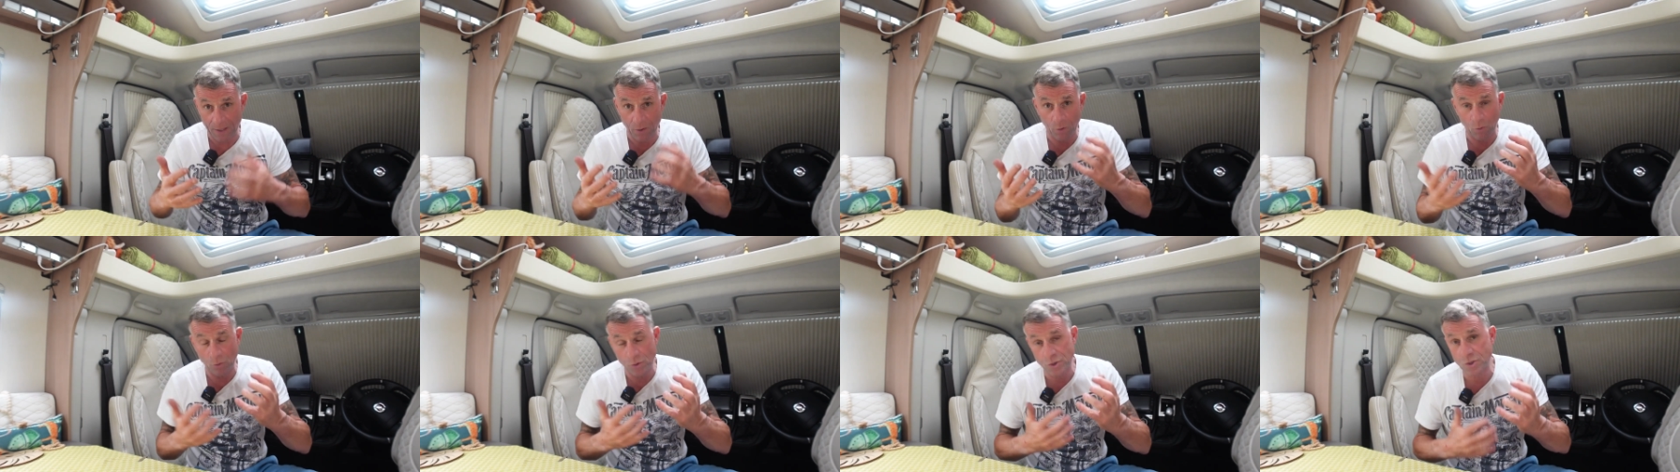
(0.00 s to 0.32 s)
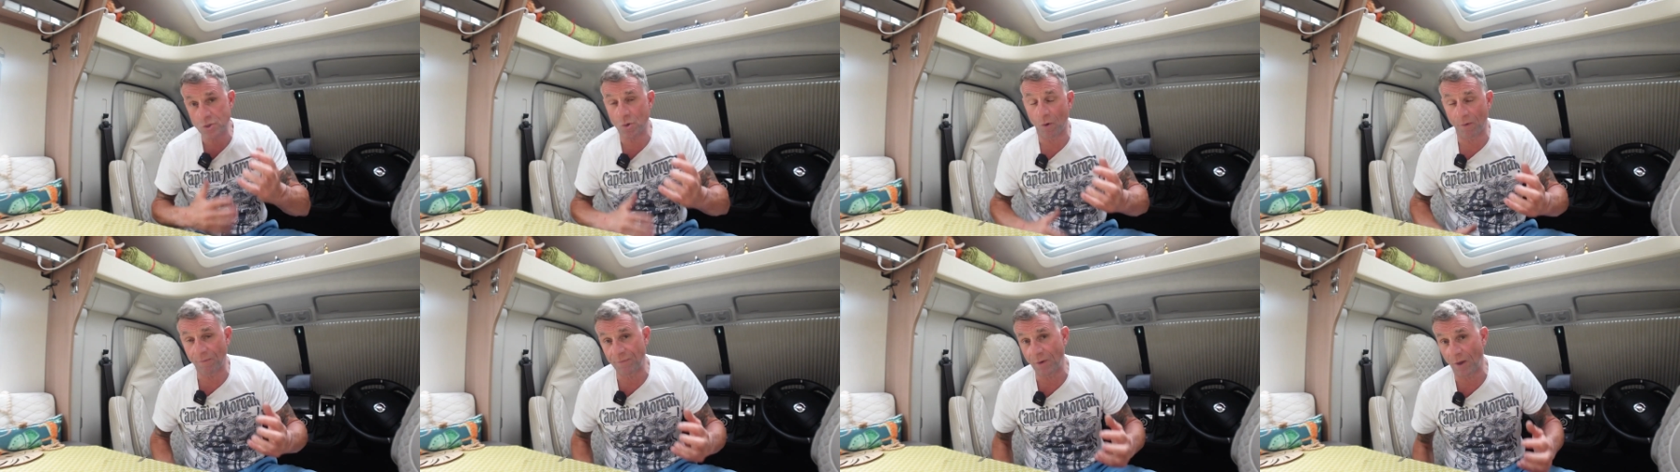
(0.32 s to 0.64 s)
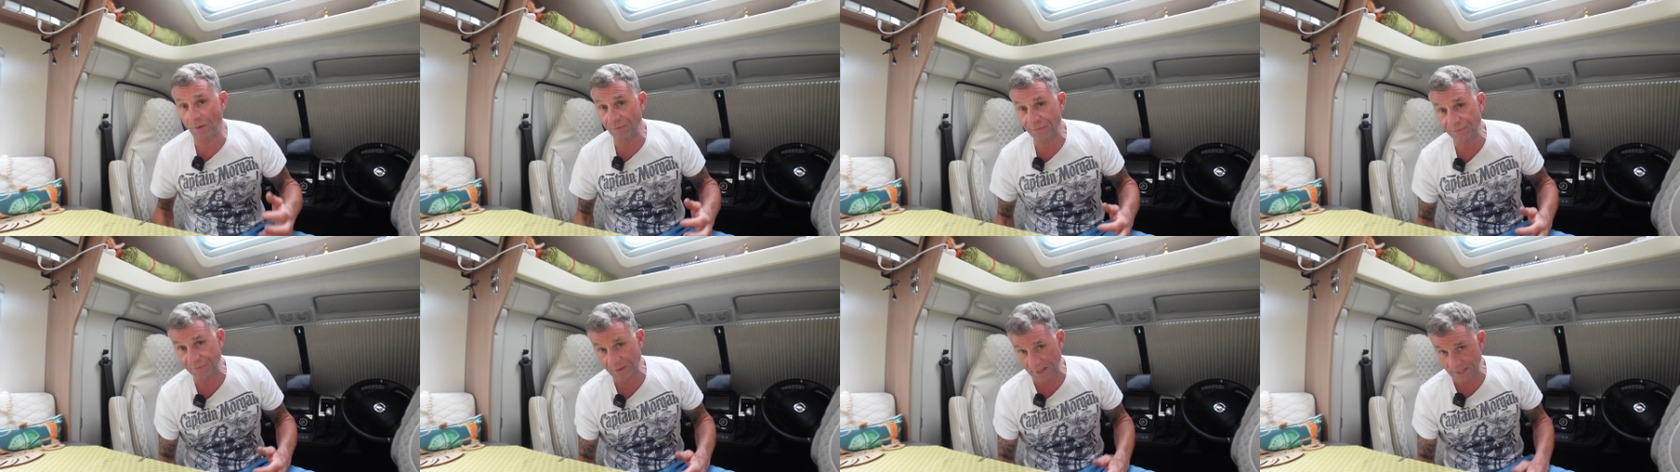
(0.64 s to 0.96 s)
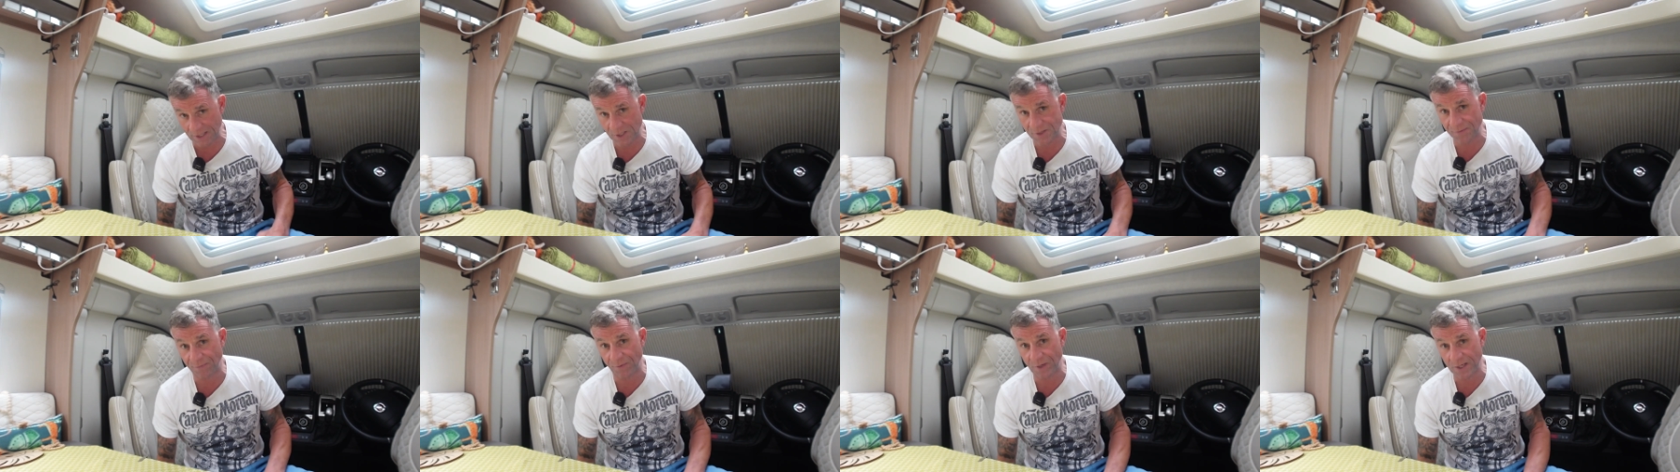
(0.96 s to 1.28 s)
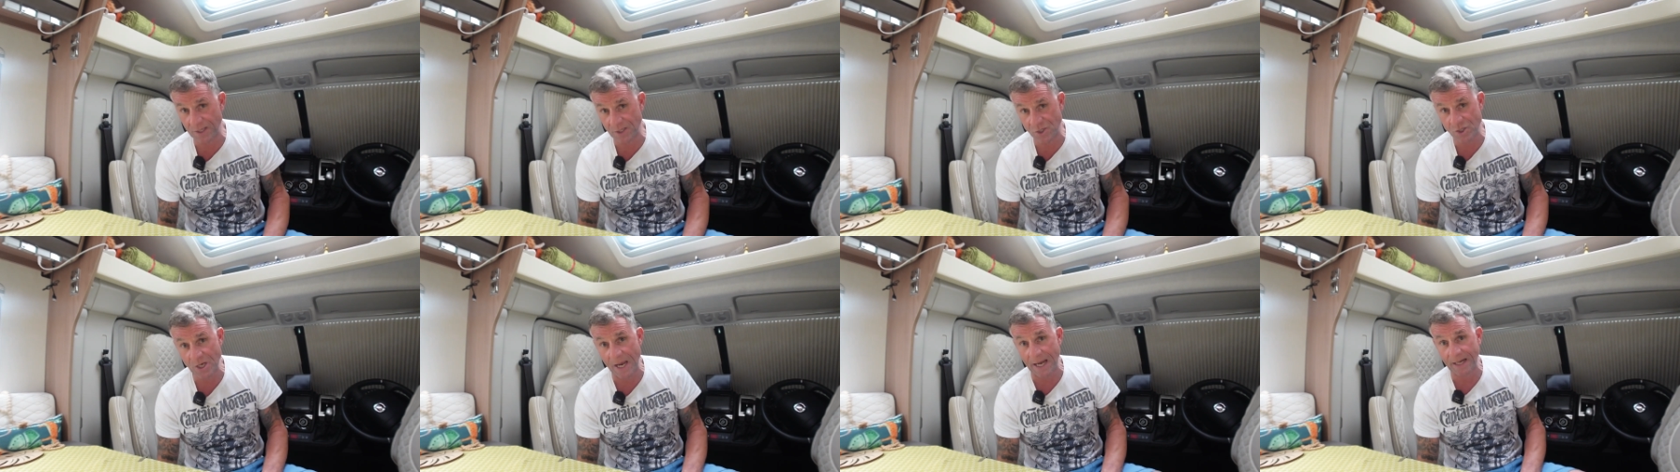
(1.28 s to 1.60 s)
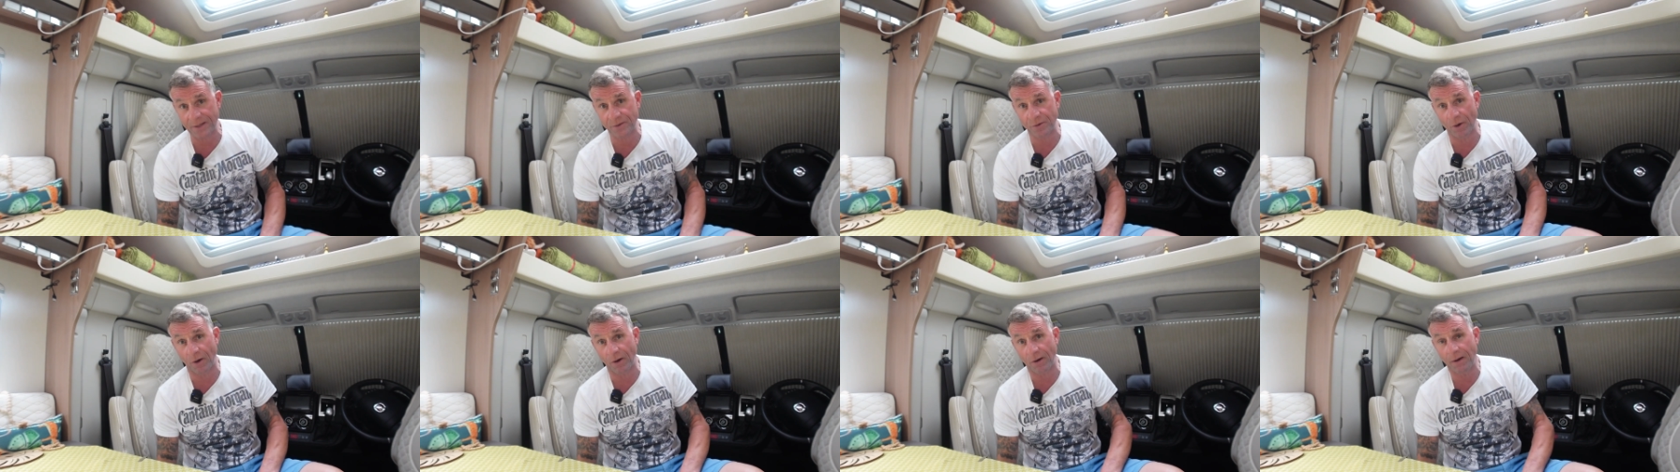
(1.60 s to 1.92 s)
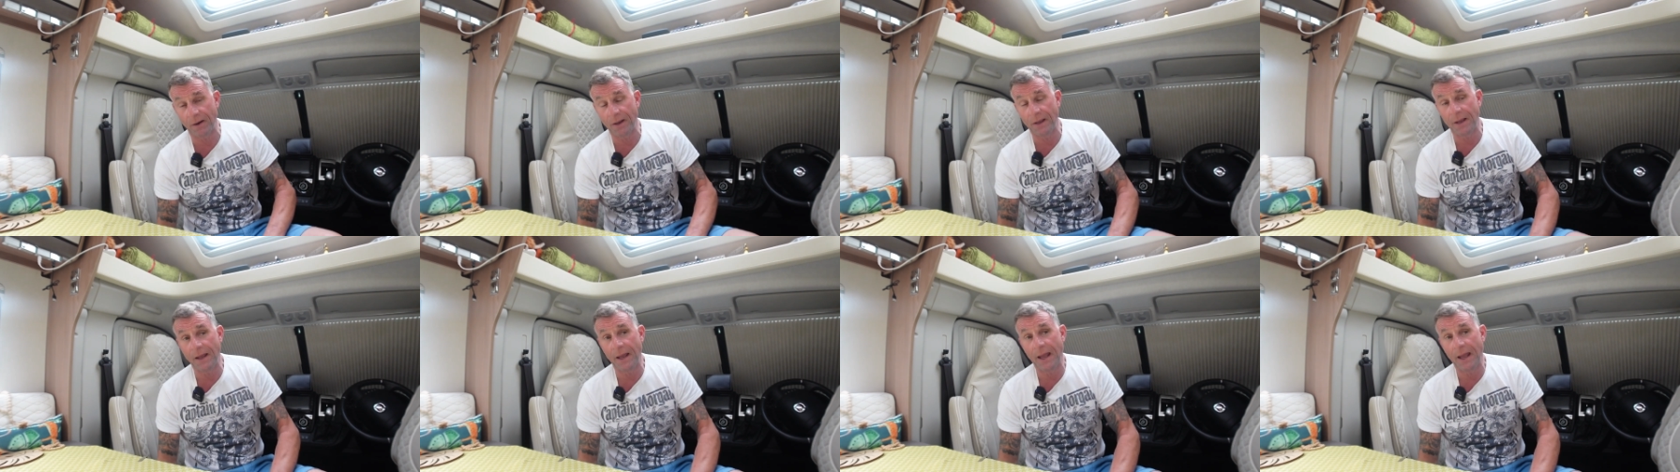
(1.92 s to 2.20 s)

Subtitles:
little sort of like fix for the injector,